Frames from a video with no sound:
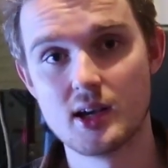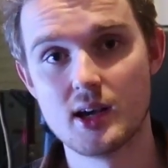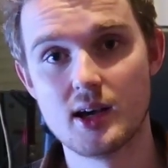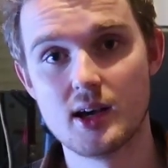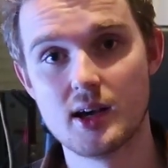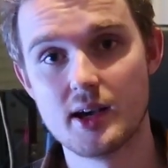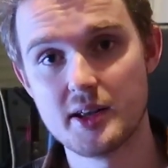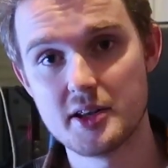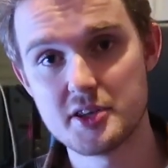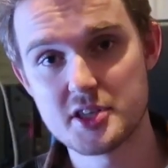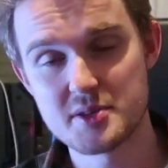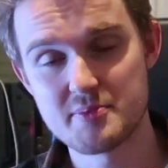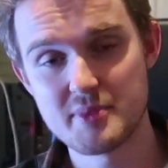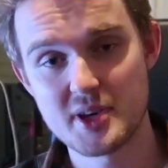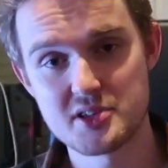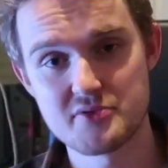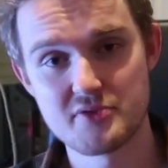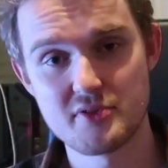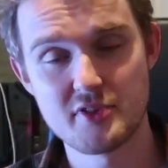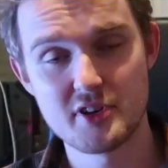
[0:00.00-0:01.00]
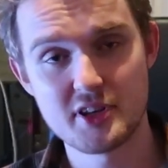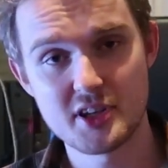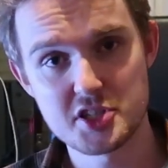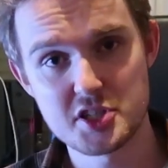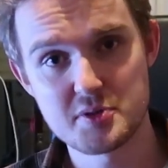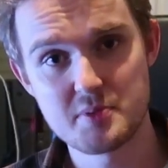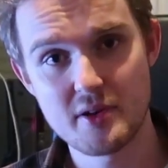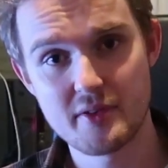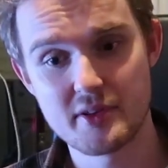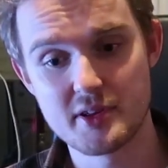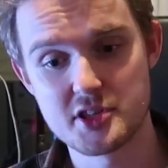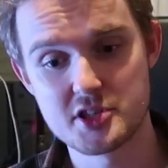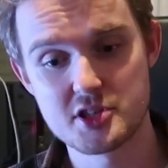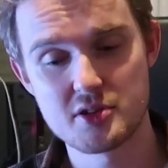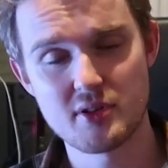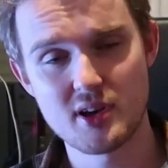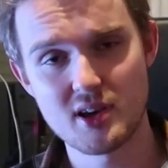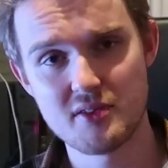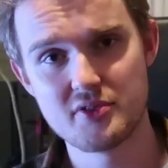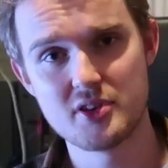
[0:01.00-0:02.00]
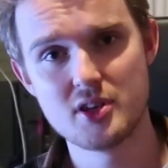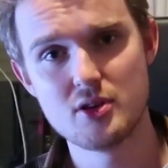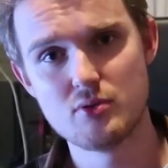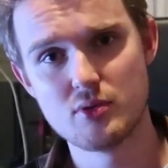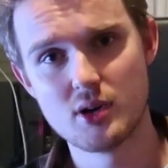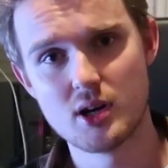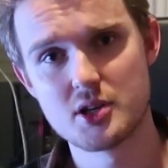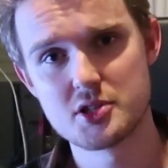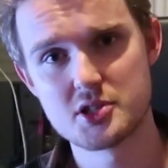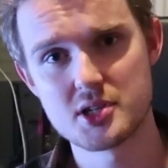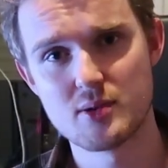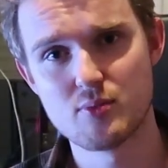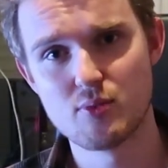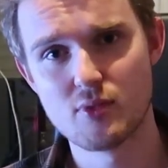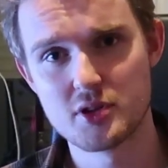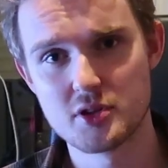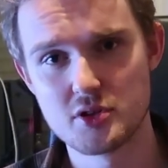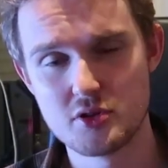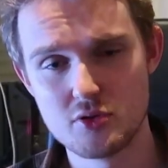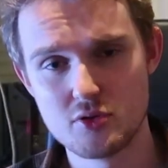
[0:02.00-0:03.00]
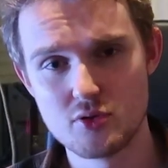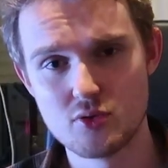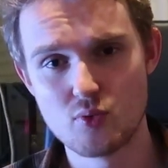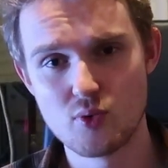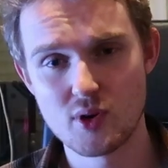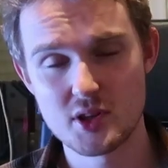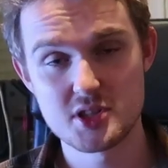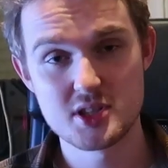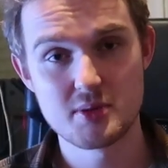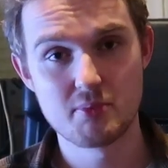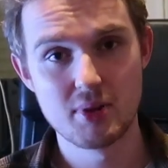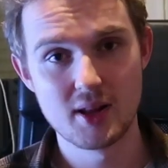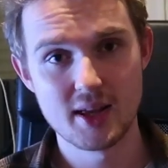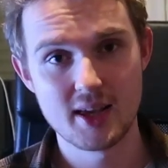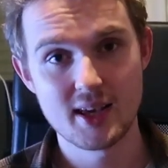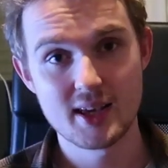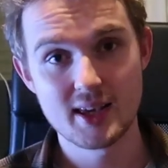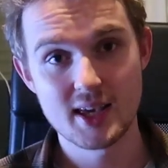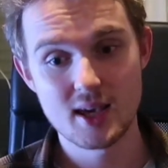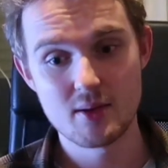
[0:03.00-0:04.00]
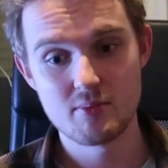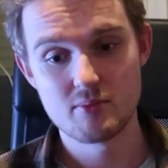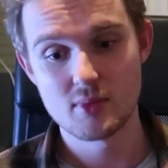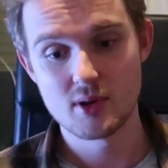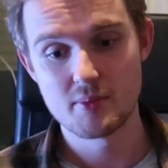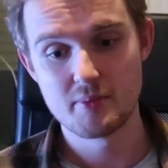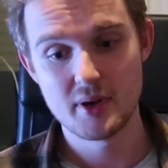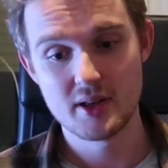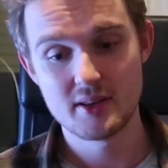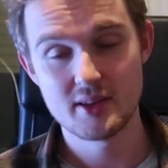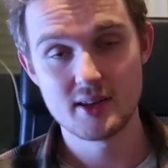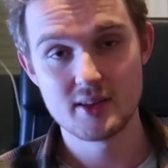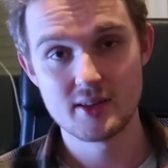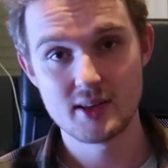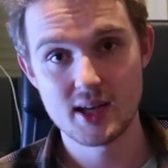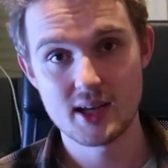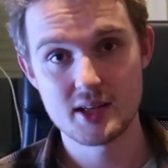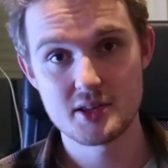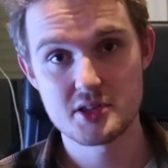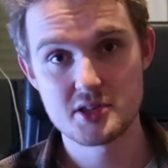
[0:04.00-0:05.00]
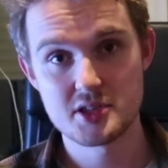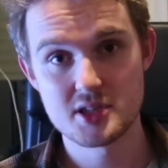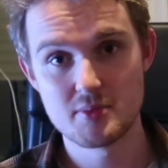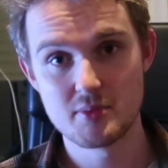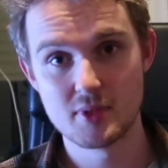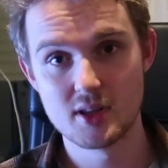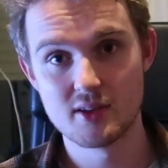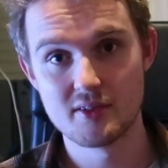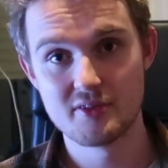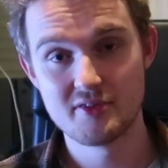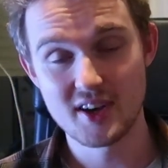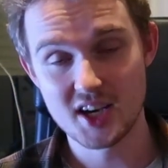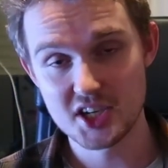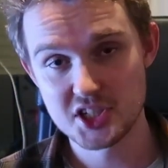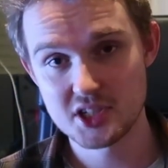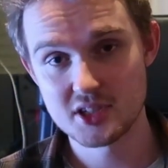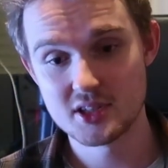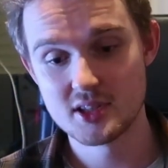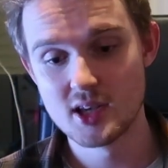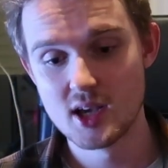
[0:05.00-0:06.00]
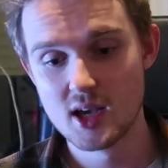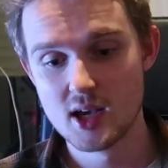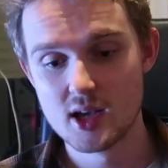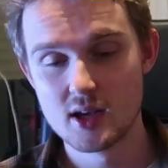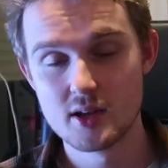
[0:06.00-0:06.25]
And it just makes for a very nice experience. So if you are someone who wants to play a game a bit in that similar fashion,